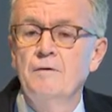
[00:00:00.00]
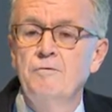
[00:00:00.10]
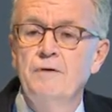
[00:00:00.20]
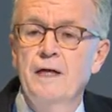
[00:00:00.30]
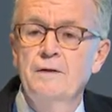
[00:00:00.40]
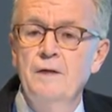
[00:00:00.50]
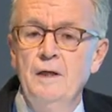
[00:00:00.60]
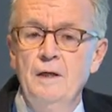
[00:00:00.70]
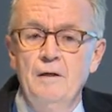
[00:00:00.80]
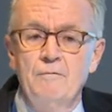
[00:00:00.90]
In fact,
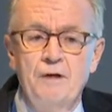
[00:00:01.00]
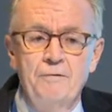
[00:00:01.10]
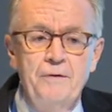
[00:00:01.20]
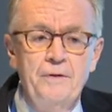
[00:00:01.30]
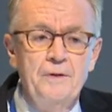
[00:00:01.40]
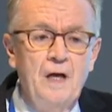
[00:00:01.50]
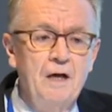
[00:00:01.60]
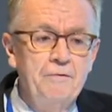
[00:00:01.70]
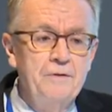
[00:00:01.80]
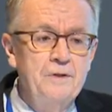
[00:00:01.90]
roughly
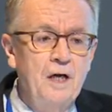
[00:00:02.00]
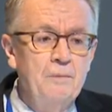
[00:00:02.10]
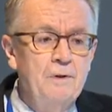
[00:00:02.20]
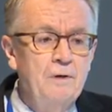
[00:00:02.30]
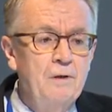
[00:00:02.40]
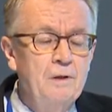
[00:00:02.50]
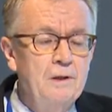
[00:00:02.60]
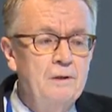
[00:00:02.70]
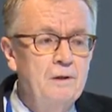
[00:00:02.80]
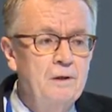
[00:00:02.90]
half the time in growing
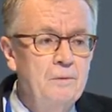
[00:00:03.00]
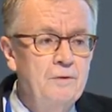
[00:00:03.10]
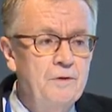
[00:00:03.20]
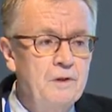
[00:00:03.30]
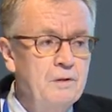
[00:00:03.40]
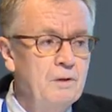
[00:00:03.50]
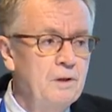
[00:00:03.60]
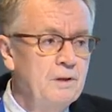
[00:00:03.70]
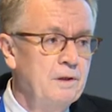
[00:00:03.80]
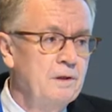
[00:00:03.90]
economies,
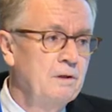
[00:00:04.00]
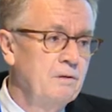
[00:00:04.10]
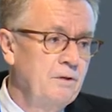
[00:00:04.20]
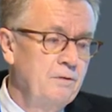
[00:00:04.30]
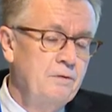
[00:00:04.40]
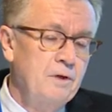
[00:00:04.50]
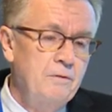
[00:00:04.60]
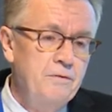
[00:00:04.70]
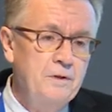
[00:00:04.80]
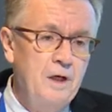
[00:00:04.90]
inequality increases,
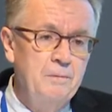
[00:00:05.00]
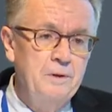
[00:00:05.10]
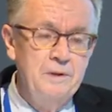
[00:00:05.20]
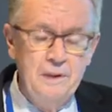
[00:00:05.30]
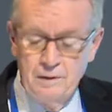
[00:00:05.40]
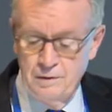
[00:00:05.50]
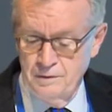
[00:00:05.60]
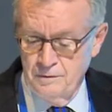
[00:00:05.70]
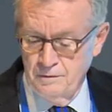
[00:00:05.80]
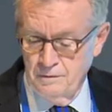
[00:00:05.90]
half the time it
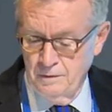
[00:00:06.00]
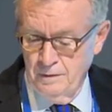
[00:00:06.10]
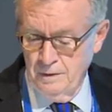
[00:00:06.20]
decreases.